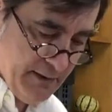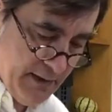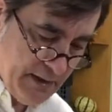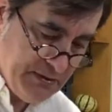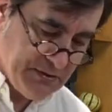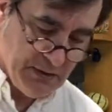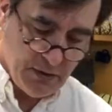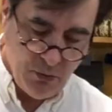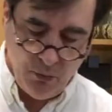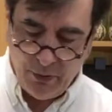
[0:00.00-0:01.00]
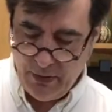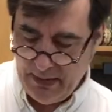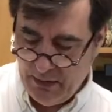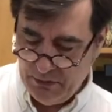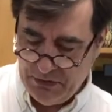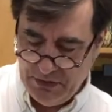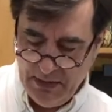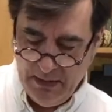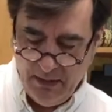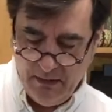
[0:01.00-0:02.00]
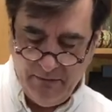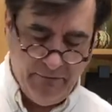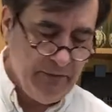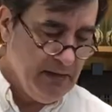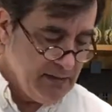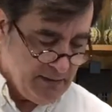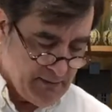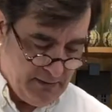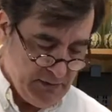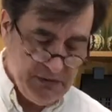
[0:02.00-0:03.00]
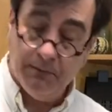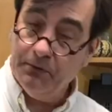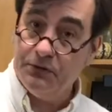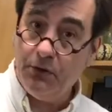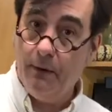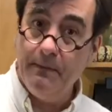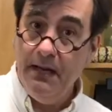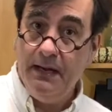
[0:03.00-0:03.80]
nice 1/4 ounce of simple syrup.